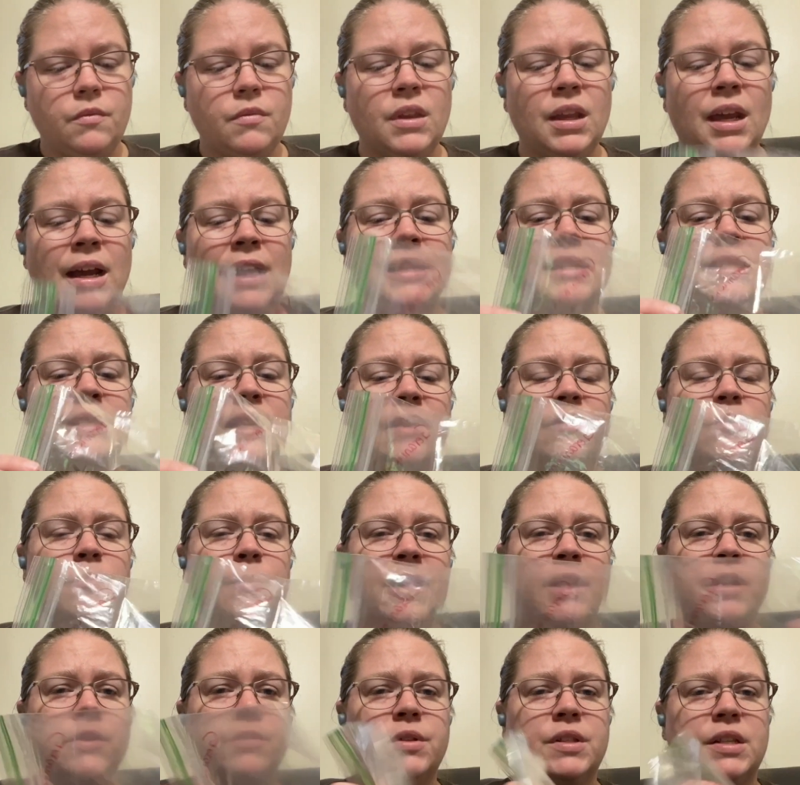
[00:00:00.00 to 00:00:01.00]
I saved
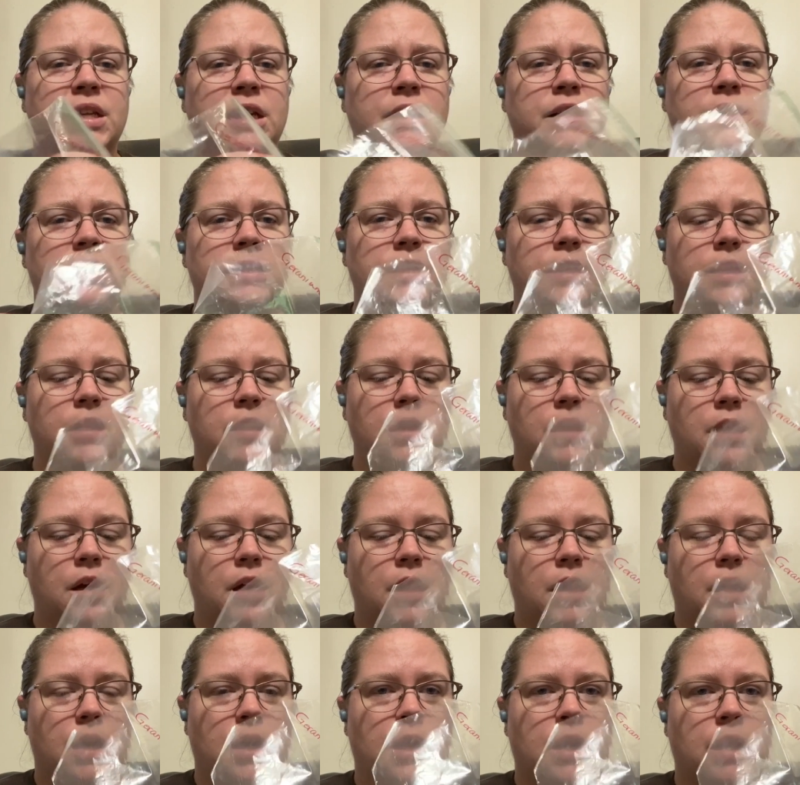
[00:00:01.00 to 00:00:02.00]
my own seeds.
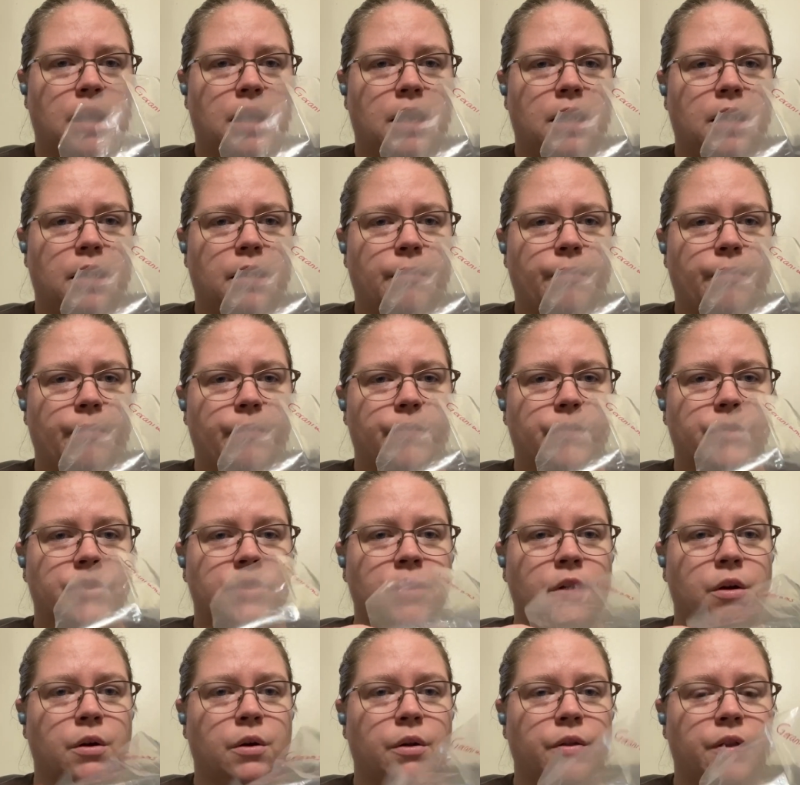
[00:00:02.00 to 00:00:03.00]

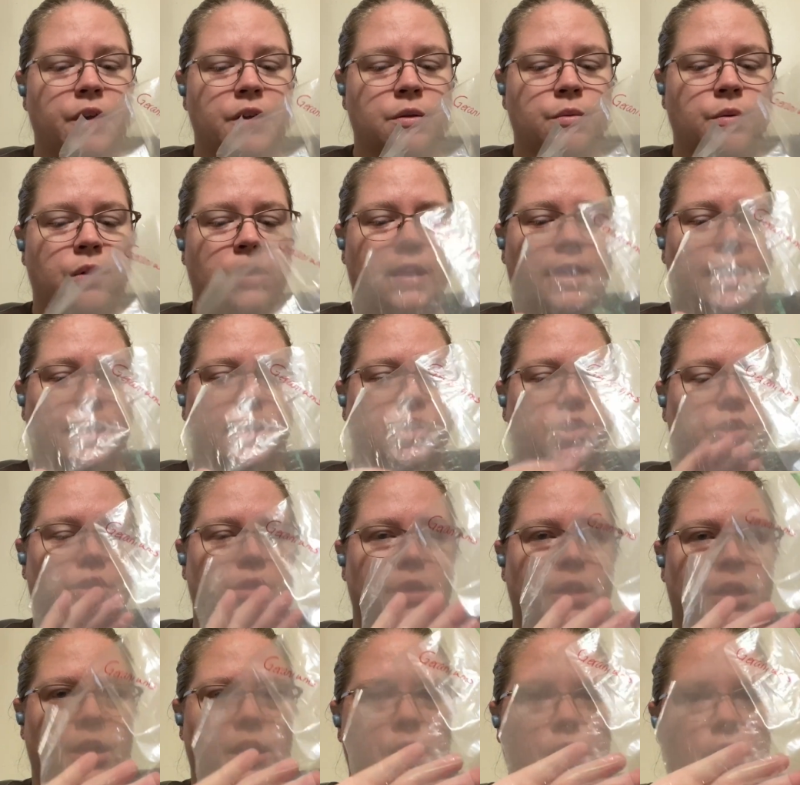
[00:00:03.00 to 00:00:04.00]
So this will
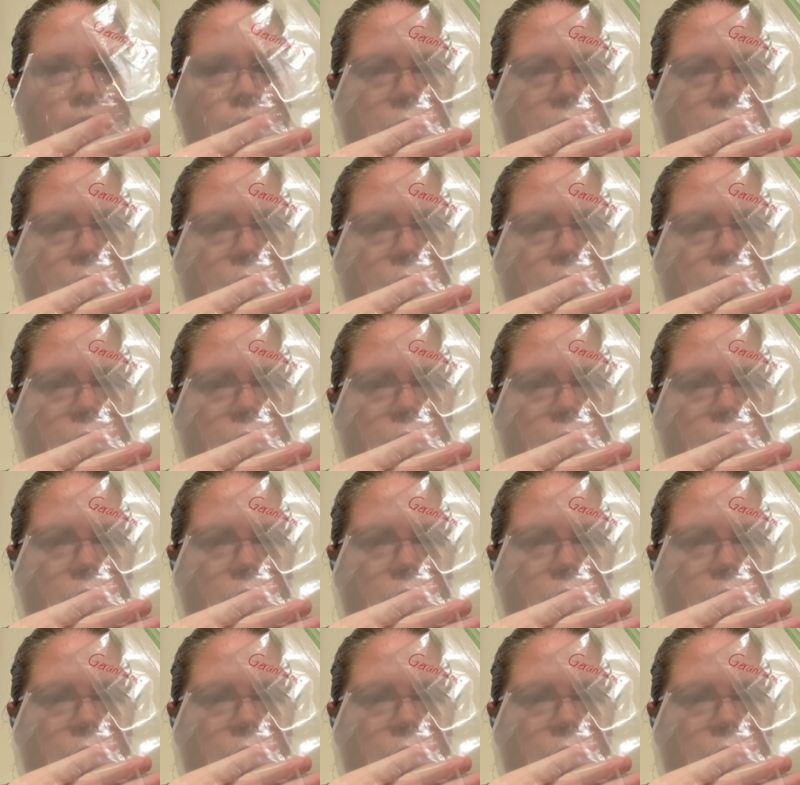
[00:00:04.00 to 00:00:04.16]
actually